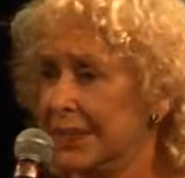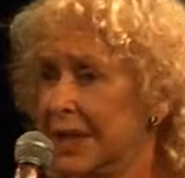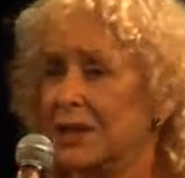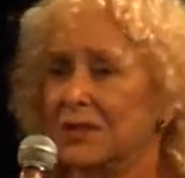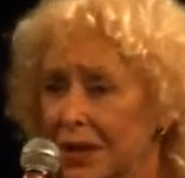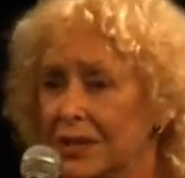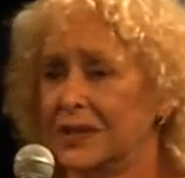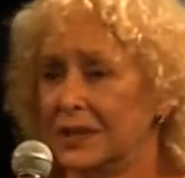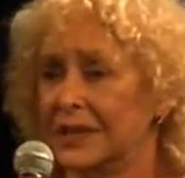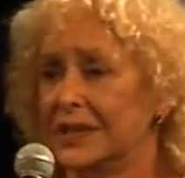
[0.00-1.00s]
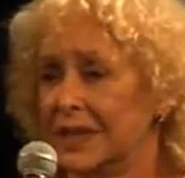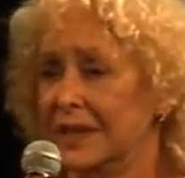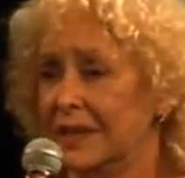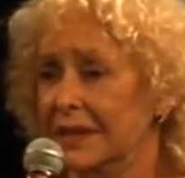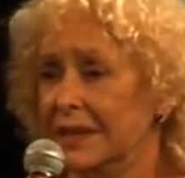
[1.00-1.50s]
incredulous.
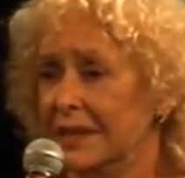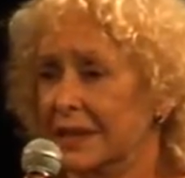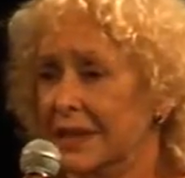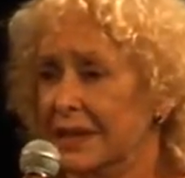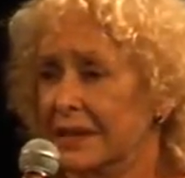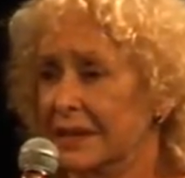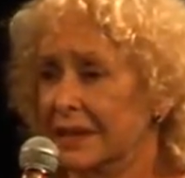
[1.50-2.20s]
Yeah.